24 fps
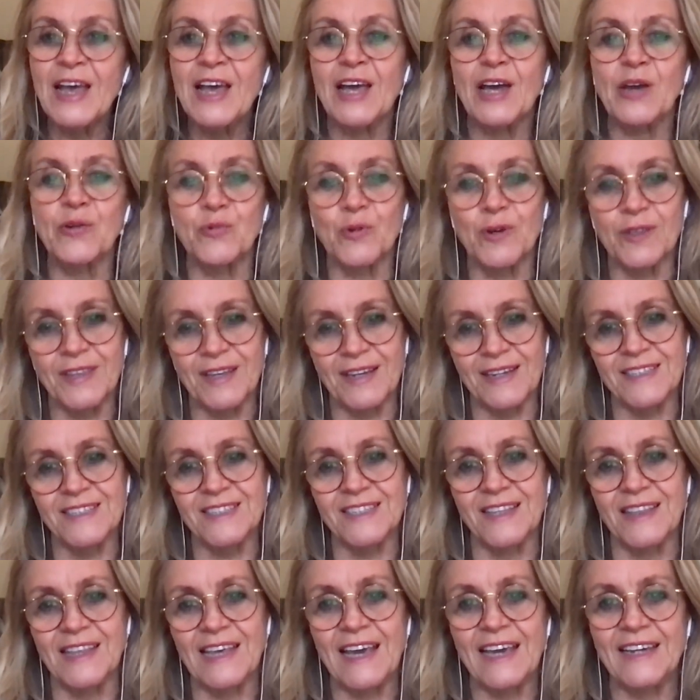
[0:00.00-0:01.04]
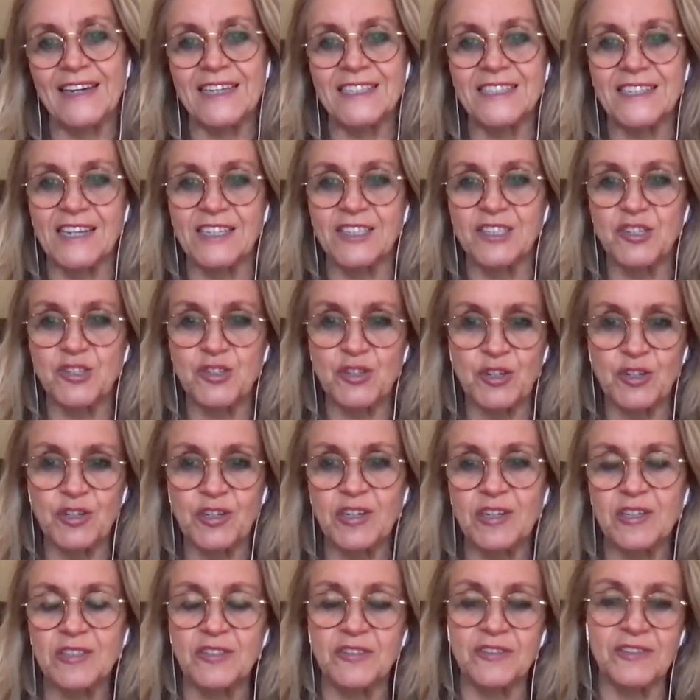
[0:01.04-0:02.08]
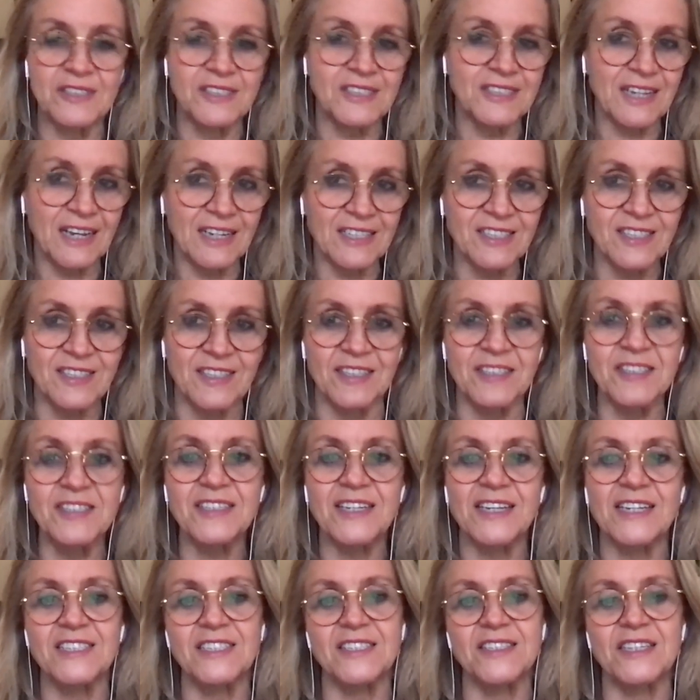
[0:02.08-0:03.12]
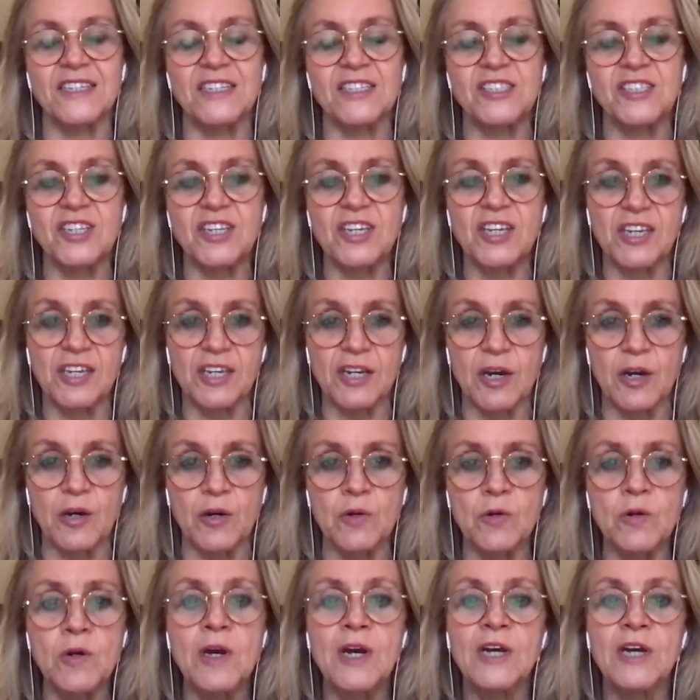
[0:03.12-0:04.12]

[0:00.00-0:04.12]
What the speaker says: And with us in the NSN studio to discuss this is the CEO,